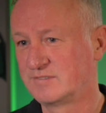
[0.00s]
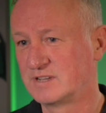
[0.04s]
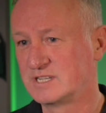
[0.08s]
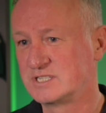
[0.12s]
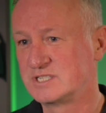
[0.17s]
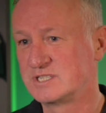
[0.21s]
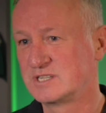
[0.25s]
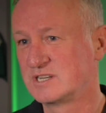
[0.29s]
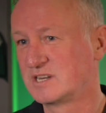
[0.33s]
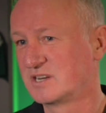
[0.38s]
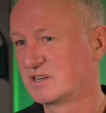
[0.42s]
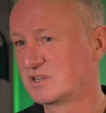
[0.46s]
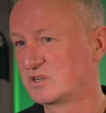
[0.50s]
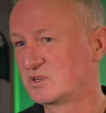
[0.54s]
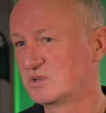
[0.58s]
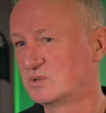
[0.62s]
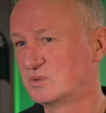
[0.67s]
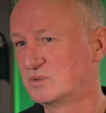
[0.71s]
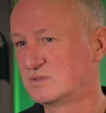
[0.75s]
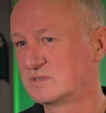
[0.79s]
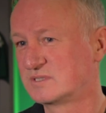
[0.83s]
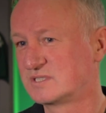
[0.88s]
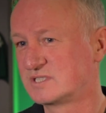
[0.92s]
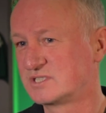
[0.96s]
vision and a
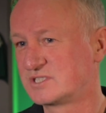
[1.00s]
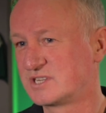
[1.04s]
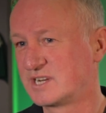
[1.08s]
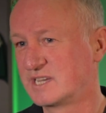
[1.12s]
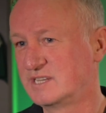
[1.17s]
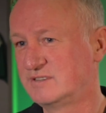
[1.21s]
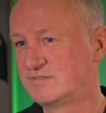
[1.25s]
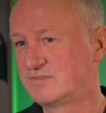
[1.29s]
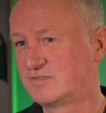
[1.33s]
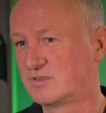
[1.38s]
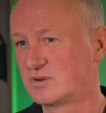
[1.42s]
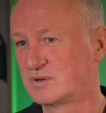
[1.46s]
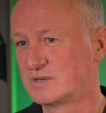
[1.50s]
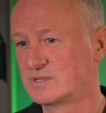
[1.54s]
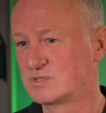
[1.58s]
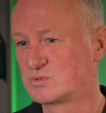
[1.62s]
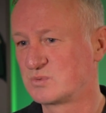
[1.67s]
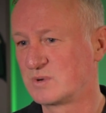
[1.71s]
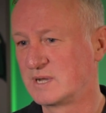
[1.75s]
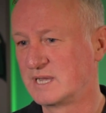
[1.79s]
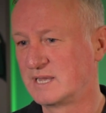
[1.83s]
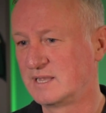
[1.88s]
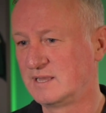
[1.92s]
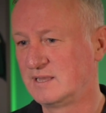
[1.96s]
goal to strive for as
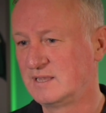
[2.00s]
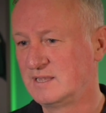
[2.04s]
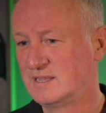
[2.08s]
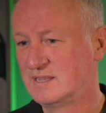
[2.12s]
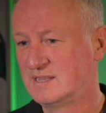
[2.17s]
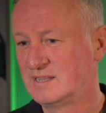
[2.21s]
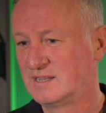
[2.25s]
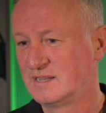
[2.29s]
well.